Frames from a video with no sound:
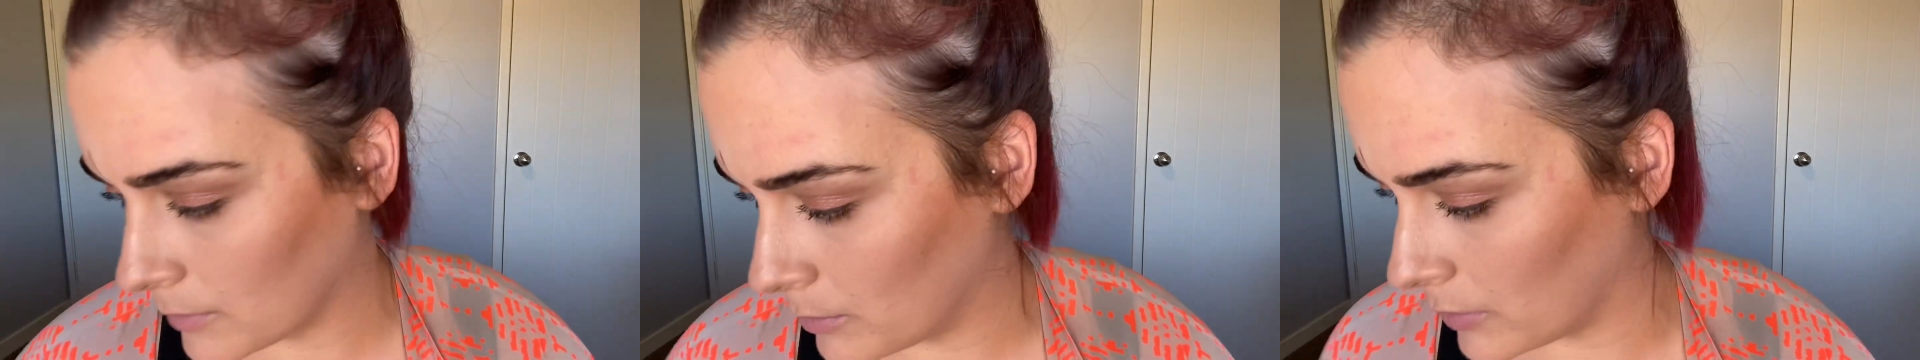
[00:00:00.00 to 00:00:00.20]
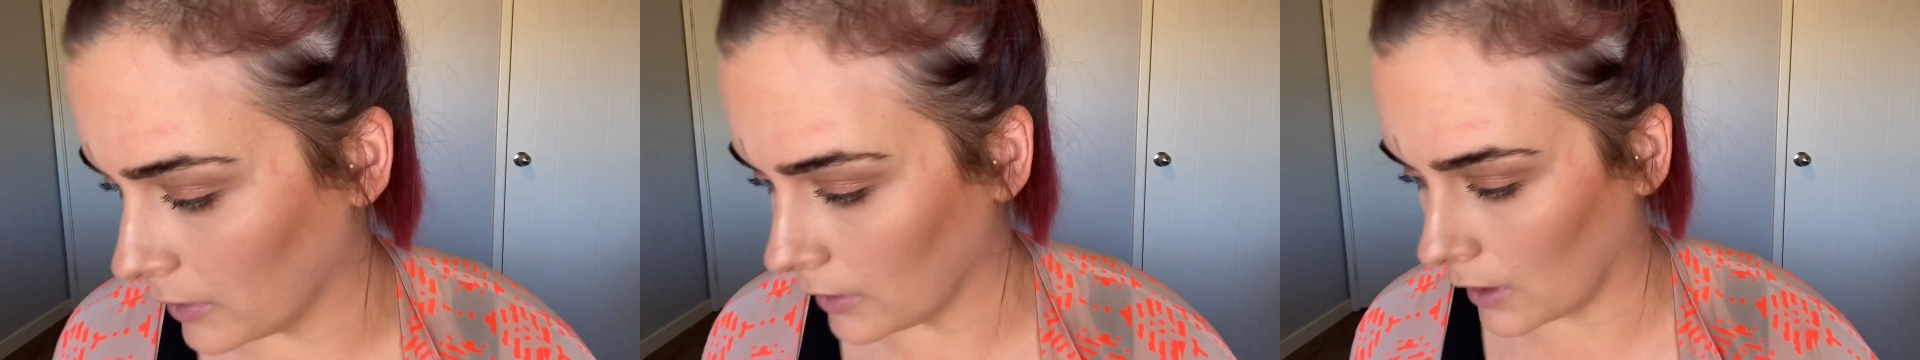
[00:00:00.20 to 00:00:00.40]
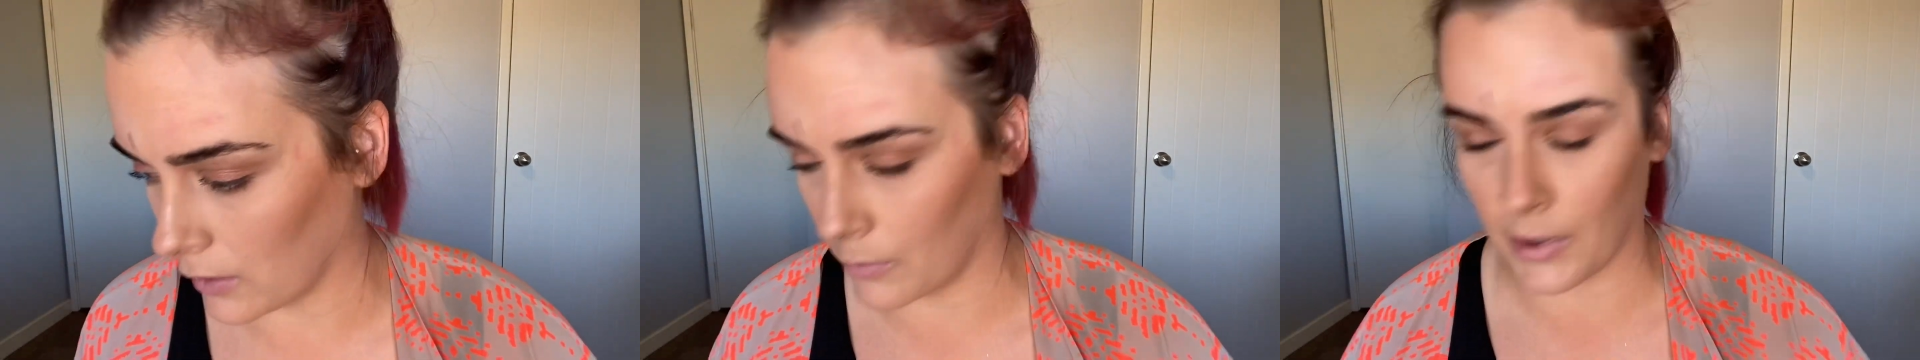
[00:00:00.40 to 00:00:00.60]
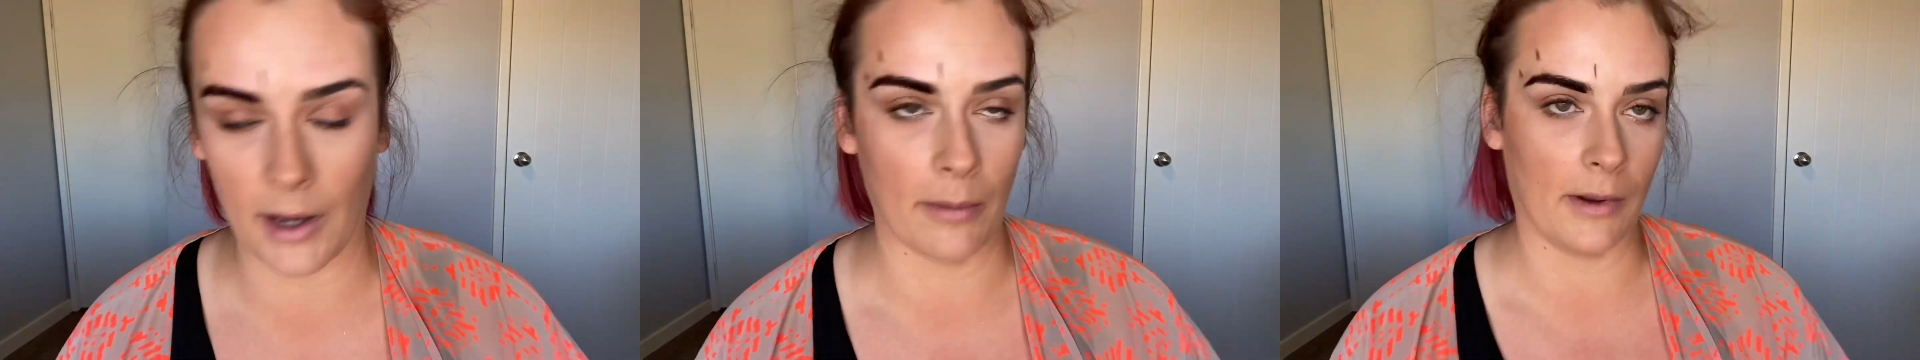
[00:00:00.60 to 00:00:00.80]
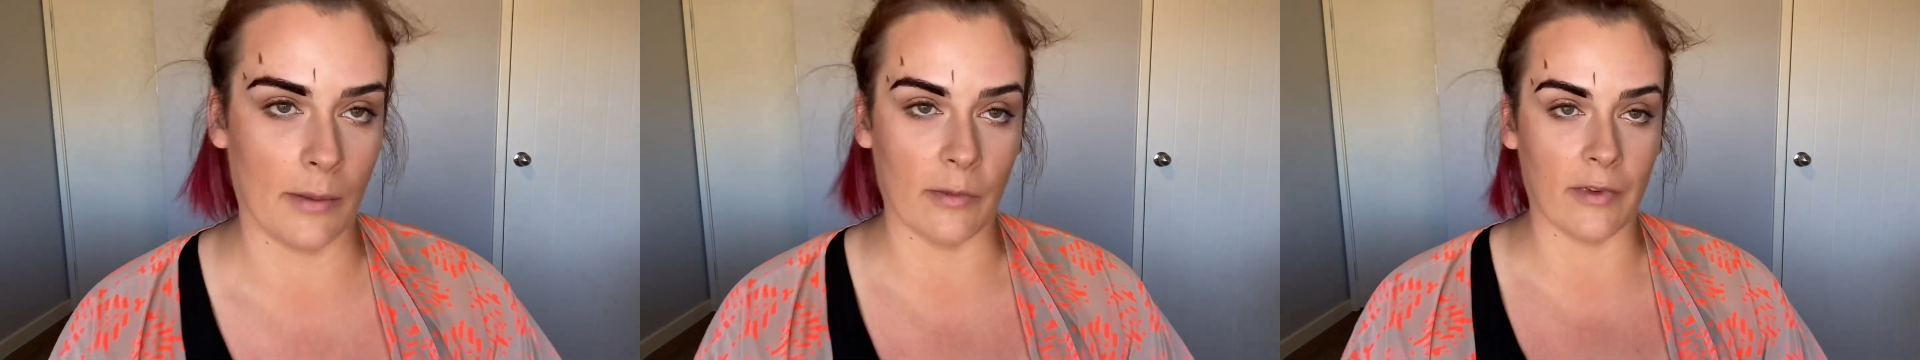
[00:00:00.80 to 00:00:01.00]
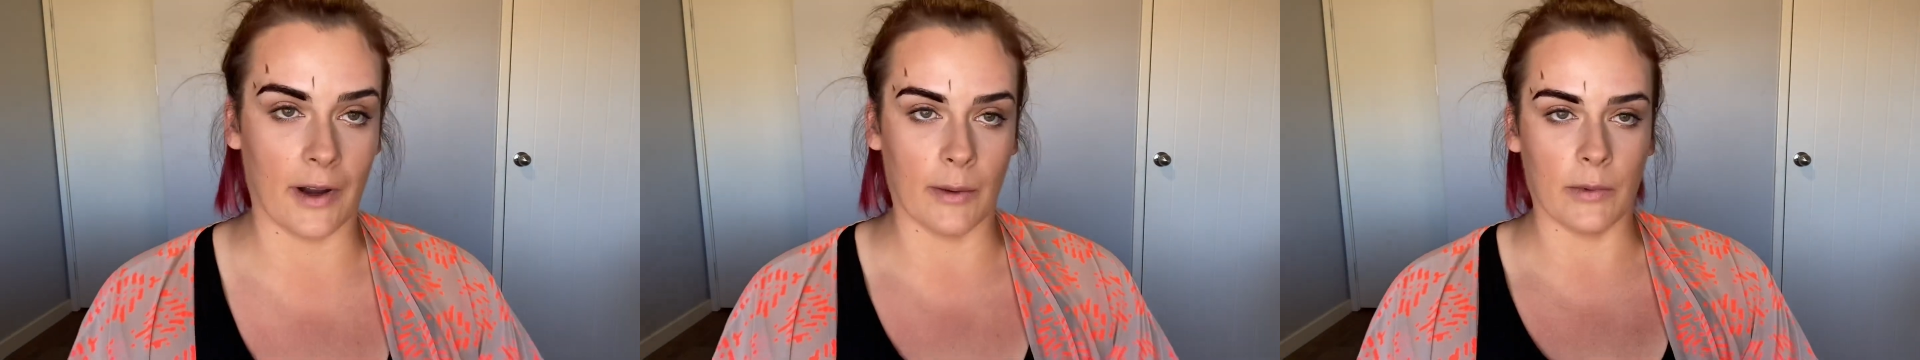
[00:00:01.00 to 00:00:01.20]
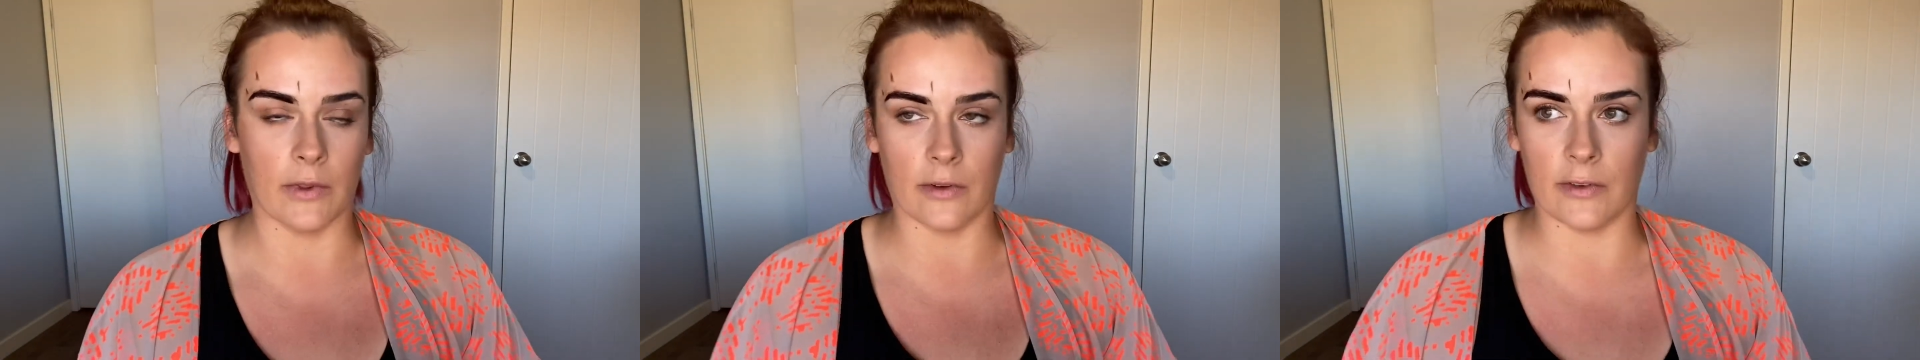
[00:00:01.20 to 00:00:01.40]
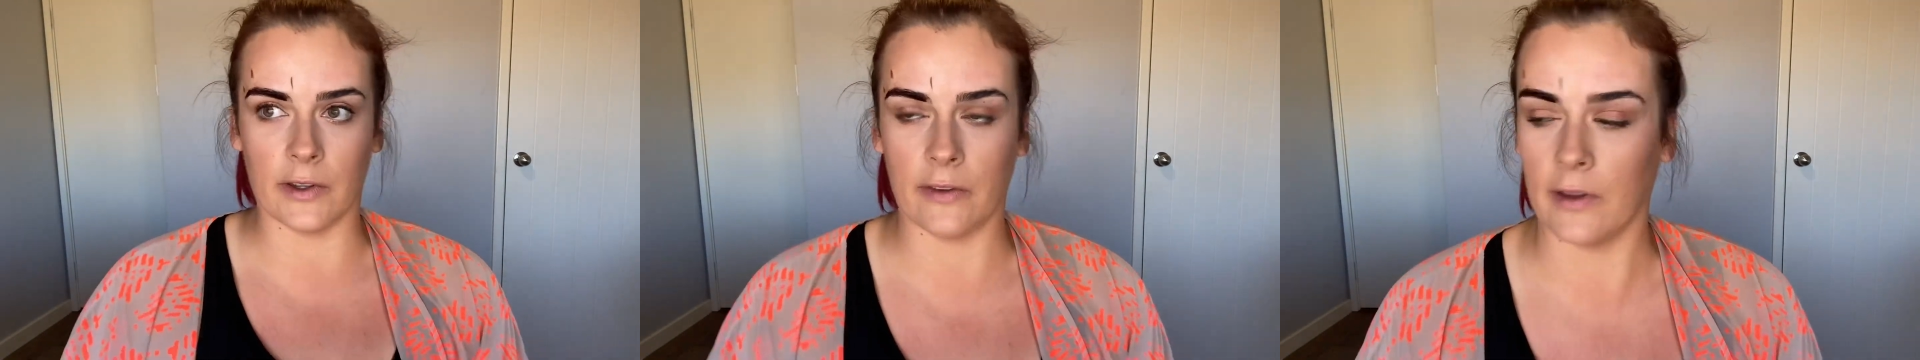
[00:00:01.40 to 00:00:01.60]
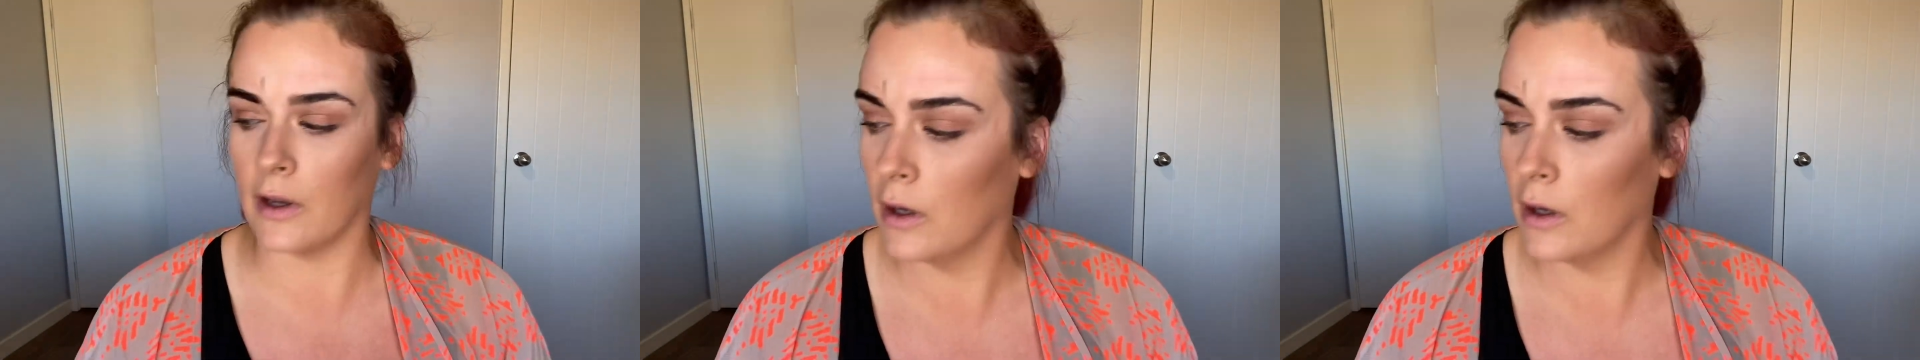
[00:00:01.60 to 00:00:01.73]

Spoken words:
but other people I'm fine with, obviously.